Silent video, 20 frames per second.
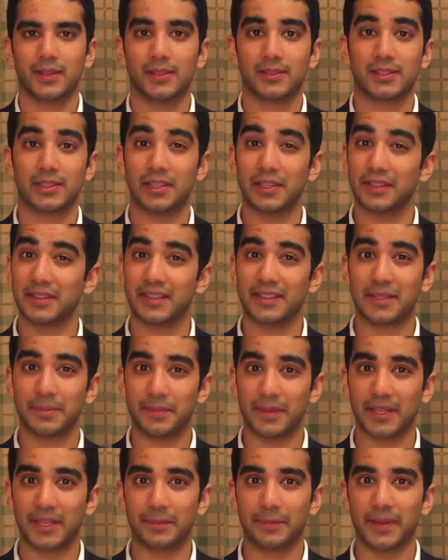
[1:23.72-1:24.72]
So looking at the
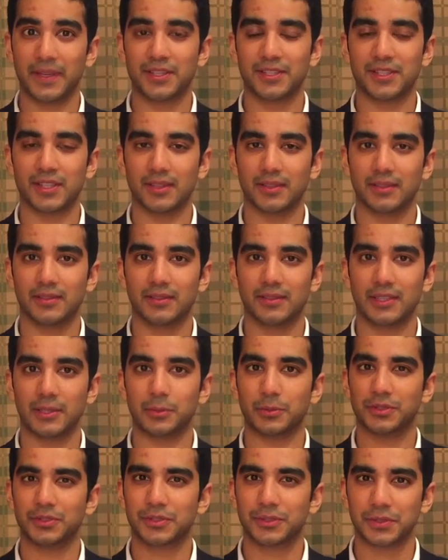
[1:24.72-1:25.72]
bigger picture, it
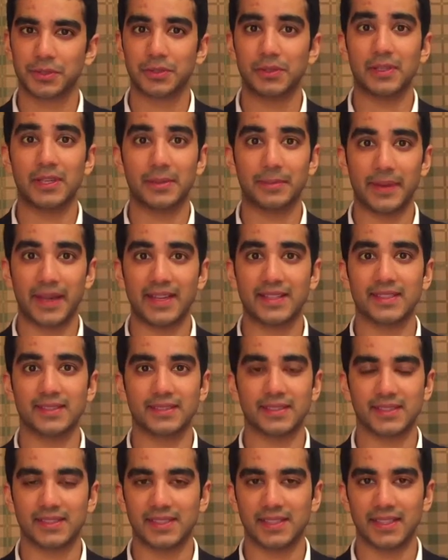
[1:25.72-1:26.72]
was truly amazing
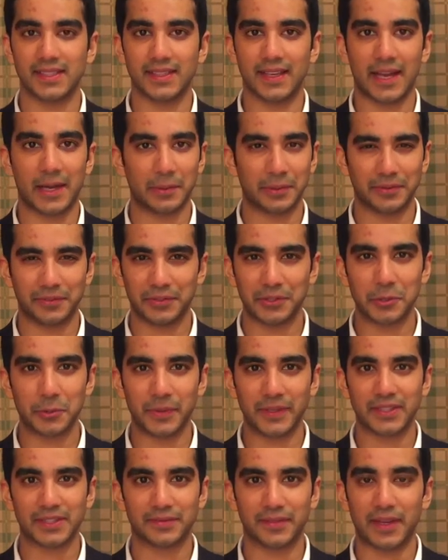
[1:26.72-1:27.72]
to see how a few
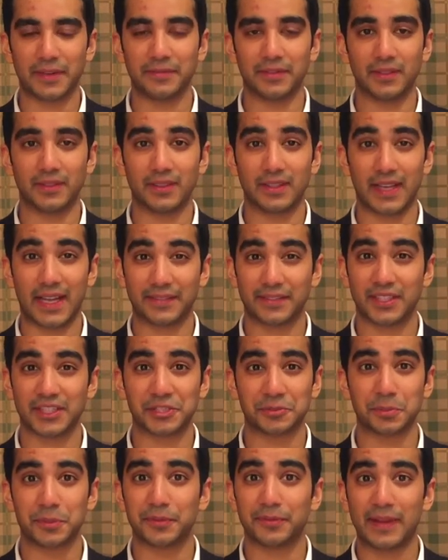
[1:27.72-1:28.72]
weeks of effort could have such
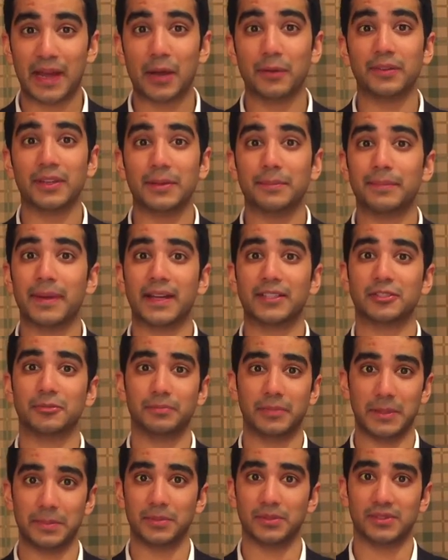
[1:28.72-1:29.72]
a profound impact on
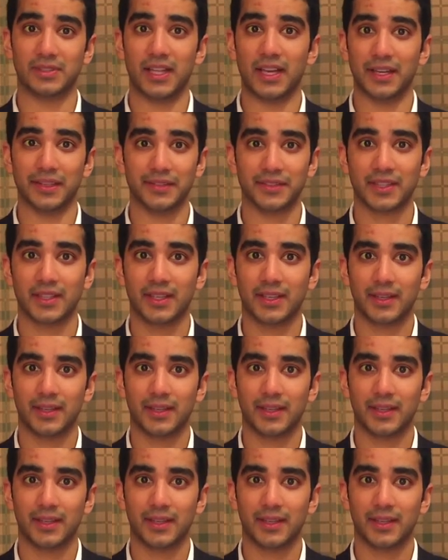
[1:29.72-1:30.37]
people's lives.